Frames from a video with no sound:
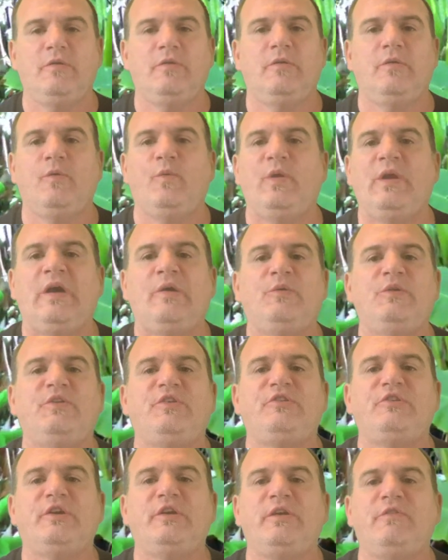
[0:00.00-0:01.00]
When I would
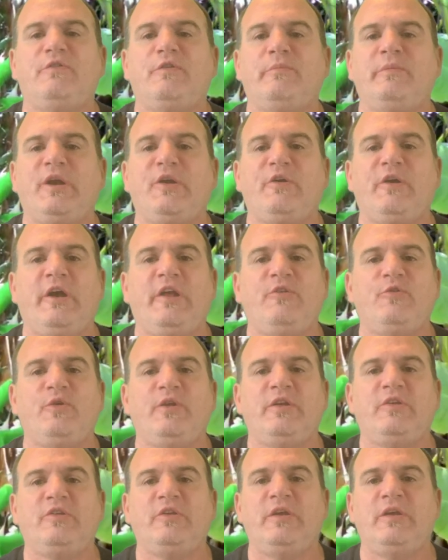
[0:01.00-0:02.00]
study for my graduate
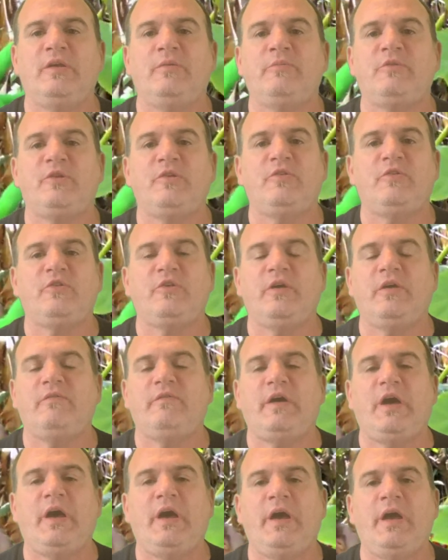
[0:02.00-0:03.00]
exams and stuff,
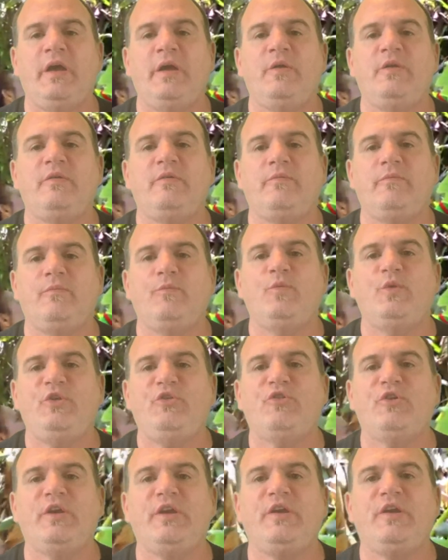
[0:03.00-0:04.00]
I would
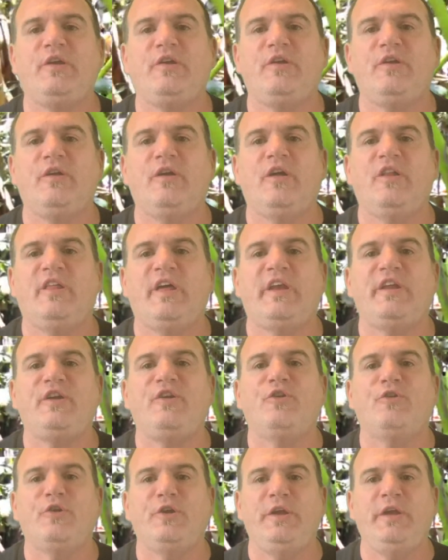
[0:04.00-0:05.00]
drink a lot of
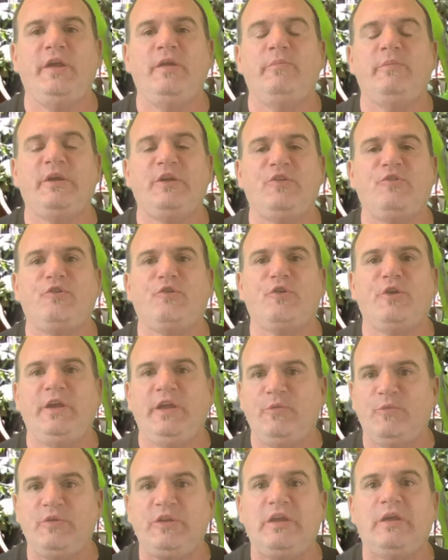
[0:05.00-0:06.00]
green because
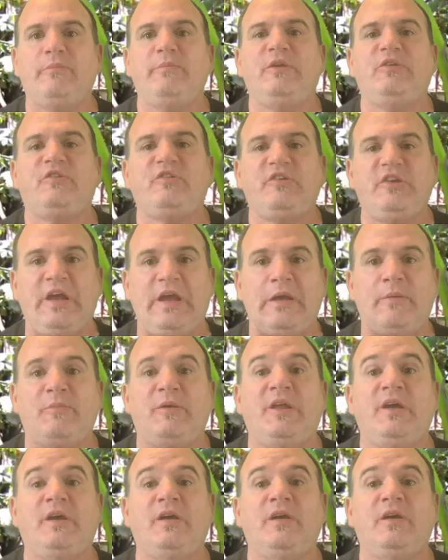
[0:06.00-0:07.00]
green would give me
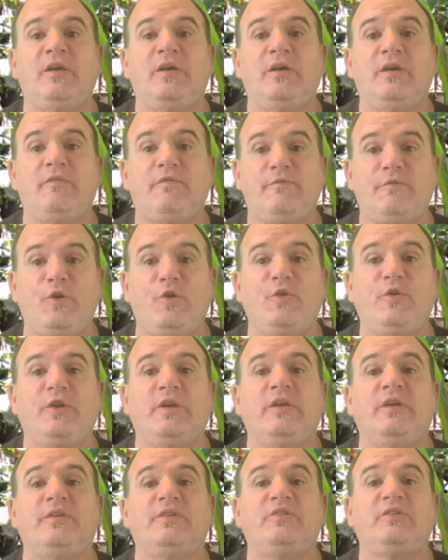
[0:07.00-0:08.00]
stamina,
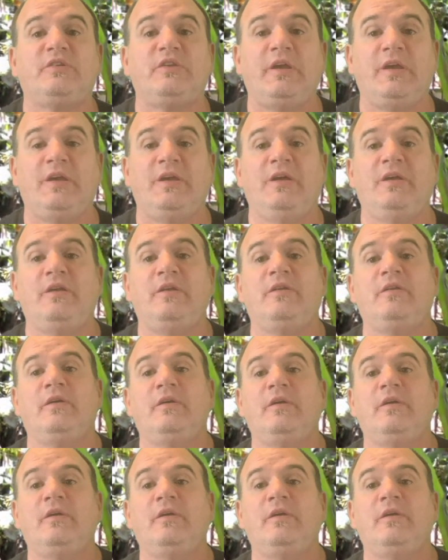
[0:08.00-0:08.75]
focus, and